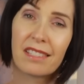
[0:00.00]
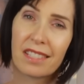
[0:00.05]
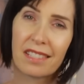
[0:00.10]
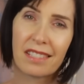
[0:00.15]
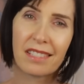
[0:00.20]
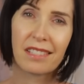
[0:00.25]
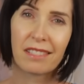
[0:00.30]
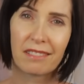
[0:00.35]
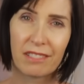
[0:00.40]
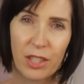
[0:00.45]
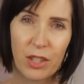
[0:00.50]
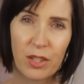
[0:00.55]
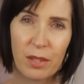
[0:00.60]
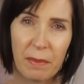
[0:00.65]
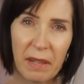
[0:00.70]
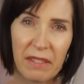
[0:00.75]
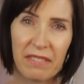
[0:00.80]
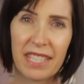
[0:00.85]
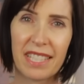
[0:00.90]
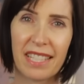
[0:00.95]
to still use
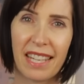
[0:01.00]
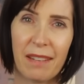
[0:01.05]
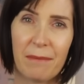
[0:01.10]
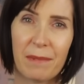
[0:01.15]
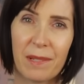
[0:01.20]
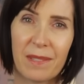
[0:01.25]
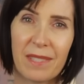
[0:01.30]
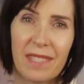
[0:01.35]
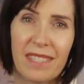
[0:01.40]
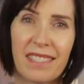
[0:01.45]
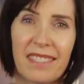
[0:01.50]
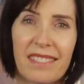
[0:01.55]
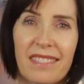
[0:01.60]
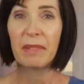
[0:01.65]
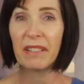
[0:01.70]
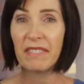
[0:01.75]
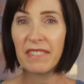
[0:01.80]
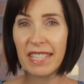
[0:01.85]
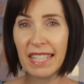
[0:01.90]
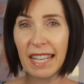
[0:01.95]
pivot tables.
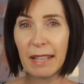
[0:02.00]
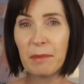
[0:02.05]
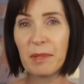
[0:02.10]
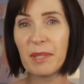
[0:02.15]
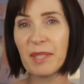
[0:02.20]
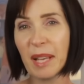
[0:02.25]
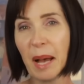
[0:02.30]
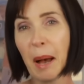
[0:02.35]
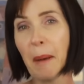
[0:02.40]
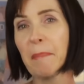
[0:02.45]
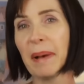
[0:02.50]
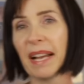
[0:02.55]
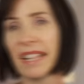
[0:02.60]
Pivot tables are